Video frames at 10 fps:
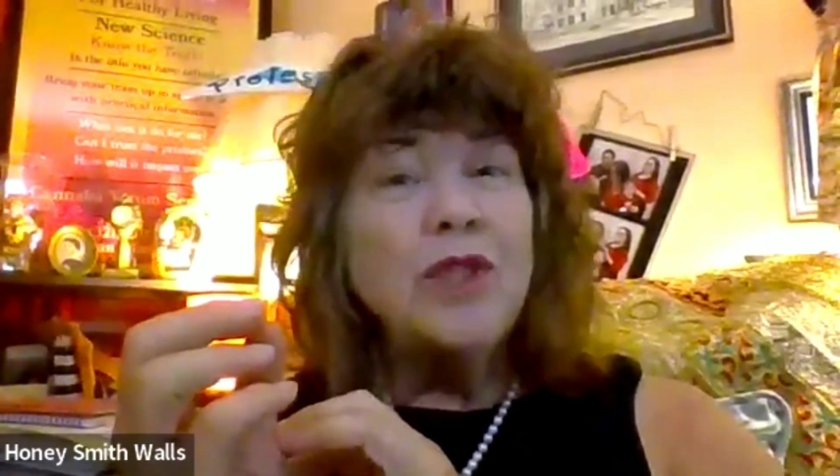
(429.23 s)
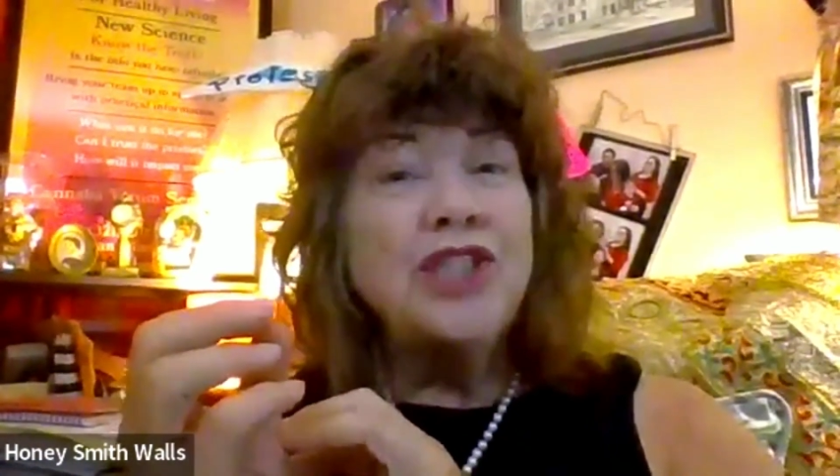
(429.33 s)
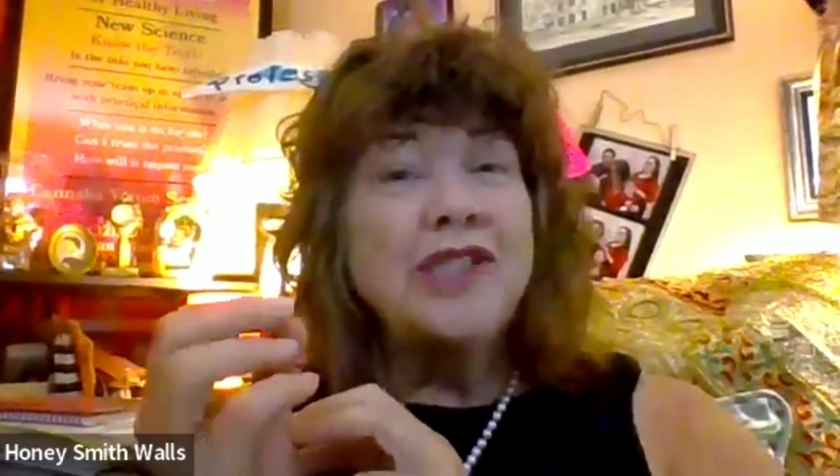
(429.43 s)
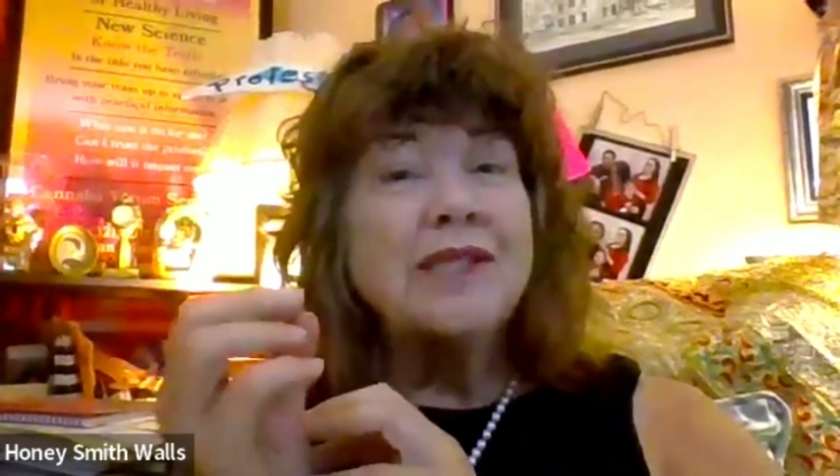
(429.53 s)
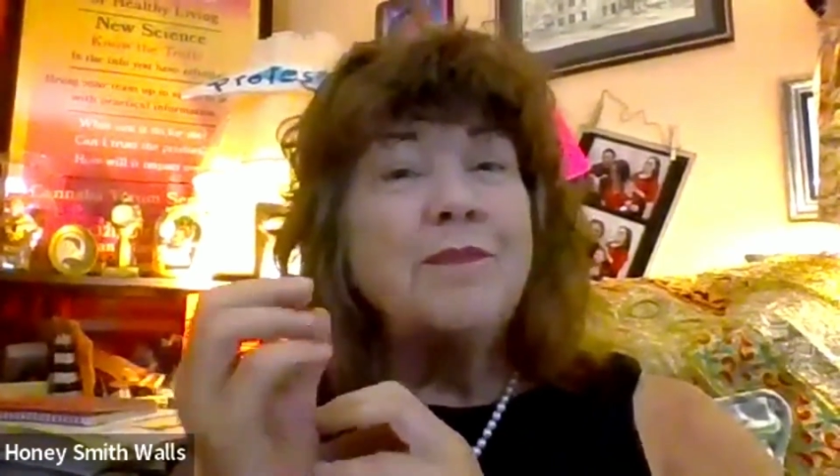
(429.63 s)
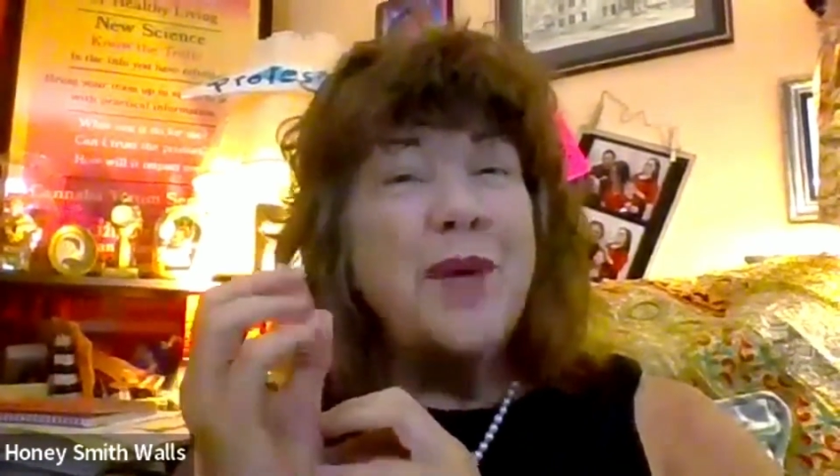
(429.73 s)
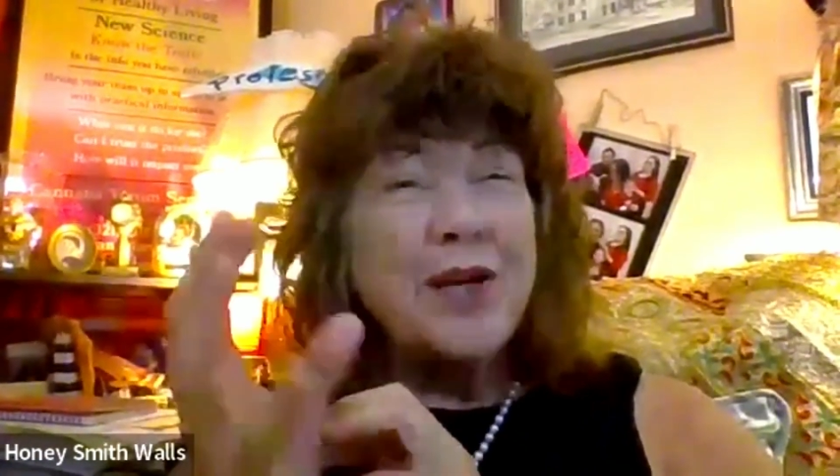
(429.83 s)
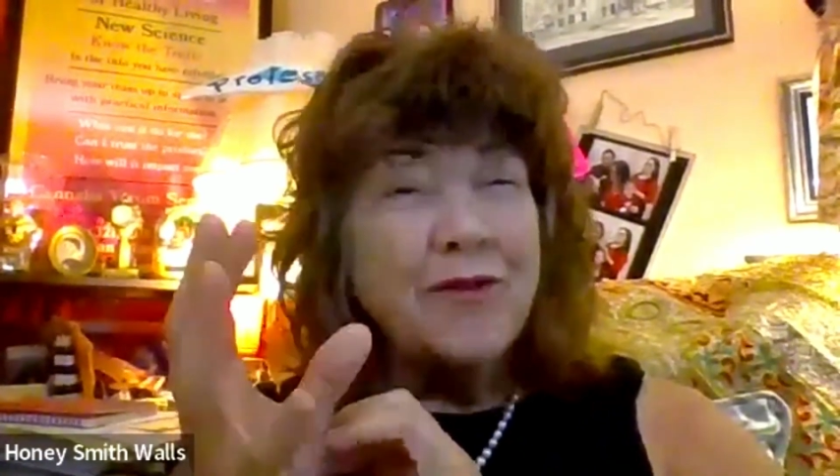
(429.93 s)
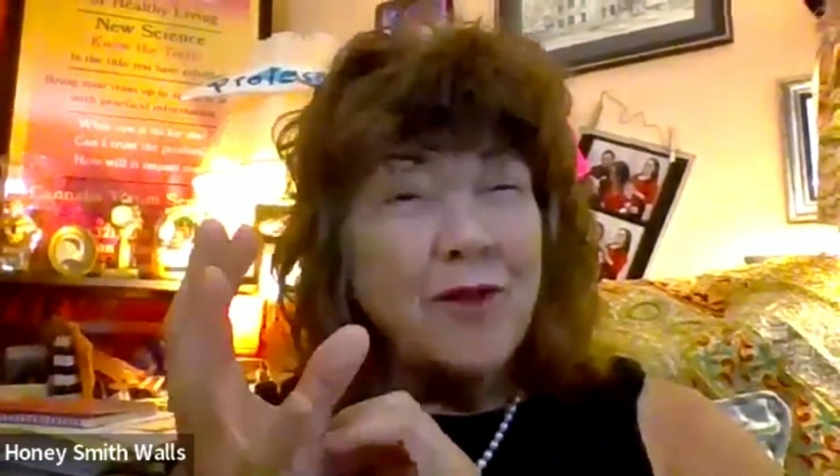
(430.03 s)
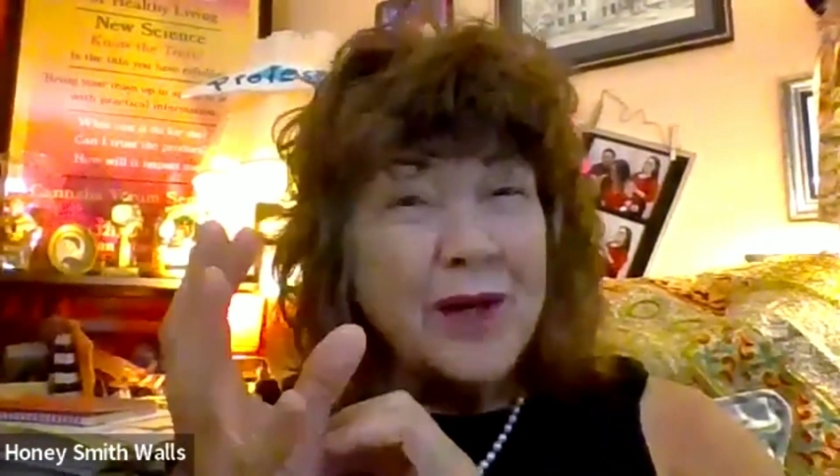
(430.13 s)
which is
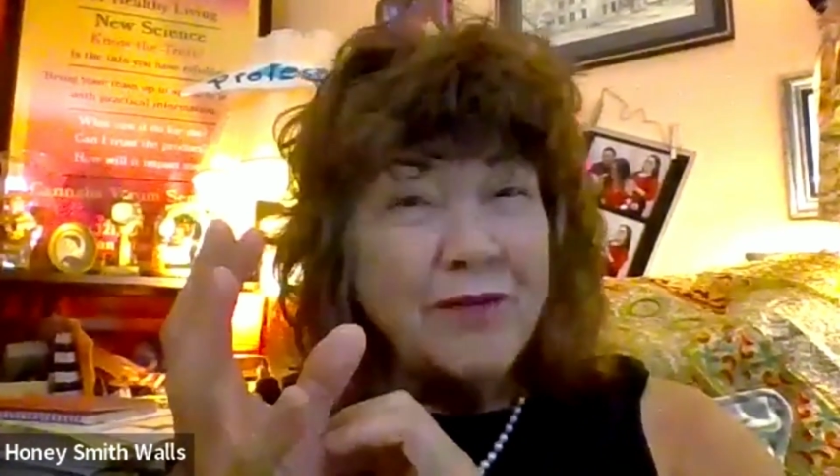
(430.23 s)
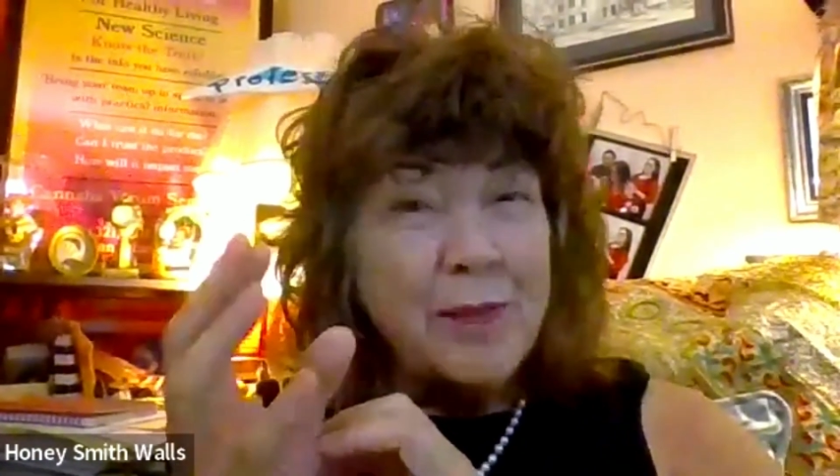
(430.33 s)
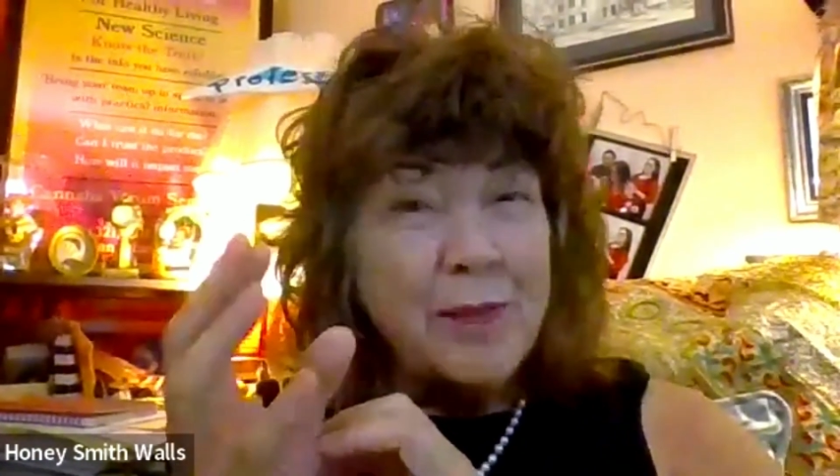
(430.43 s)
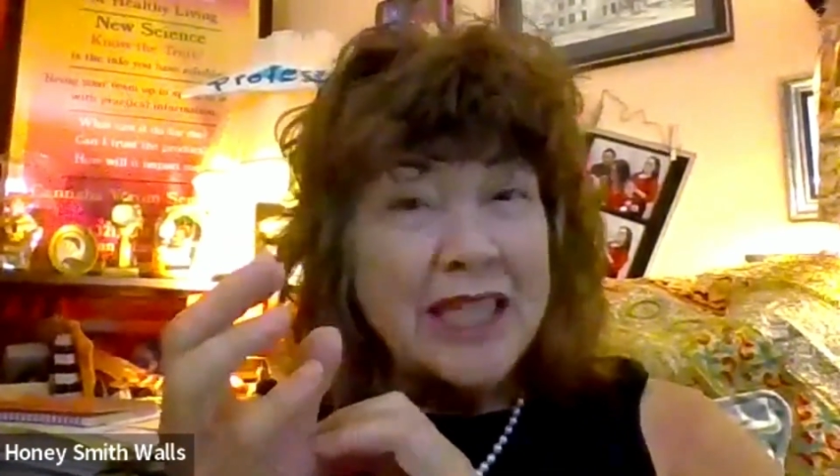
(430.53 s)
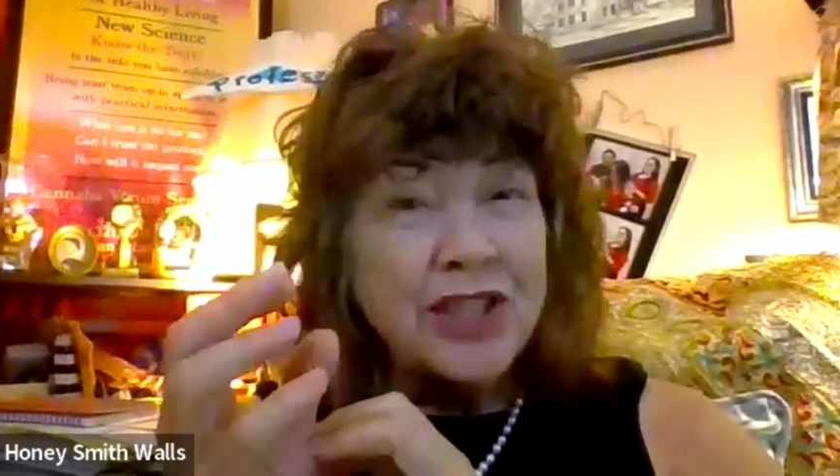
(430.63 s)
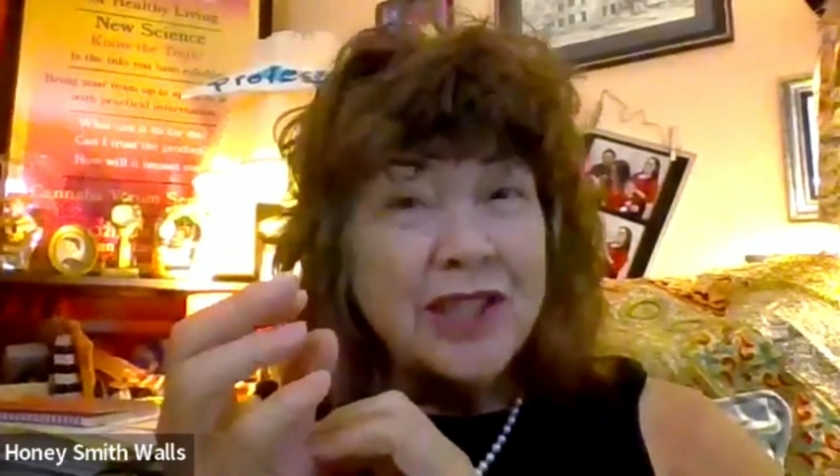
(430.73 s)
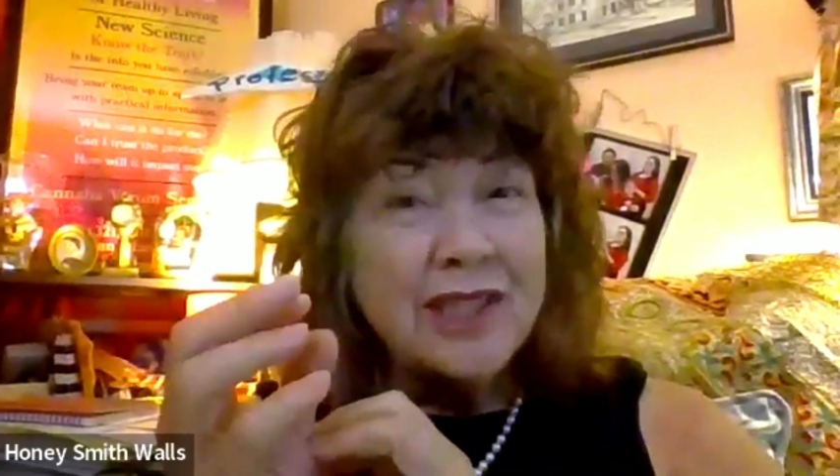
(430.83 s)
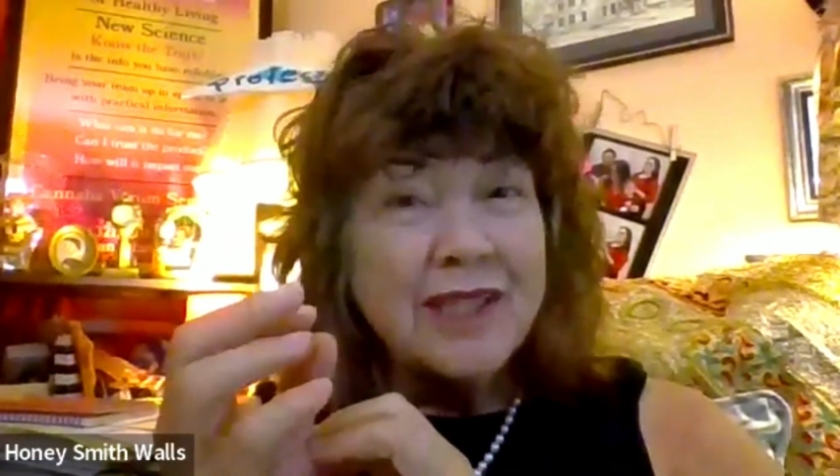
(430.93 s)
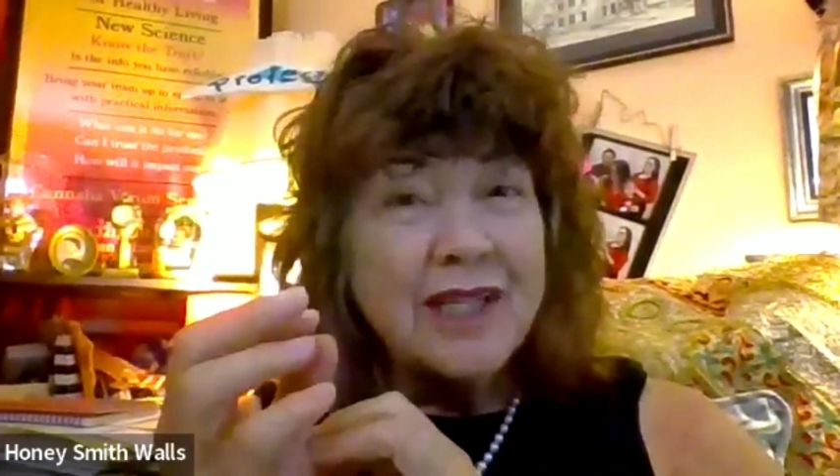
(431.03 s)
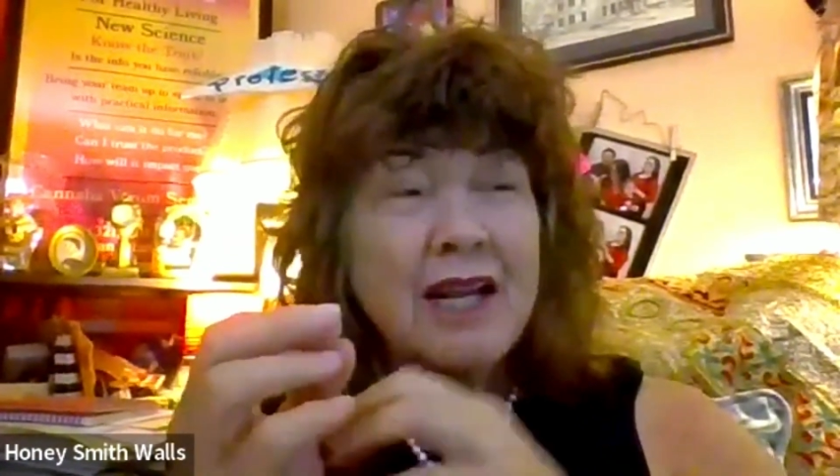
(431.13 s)
better for inflammation.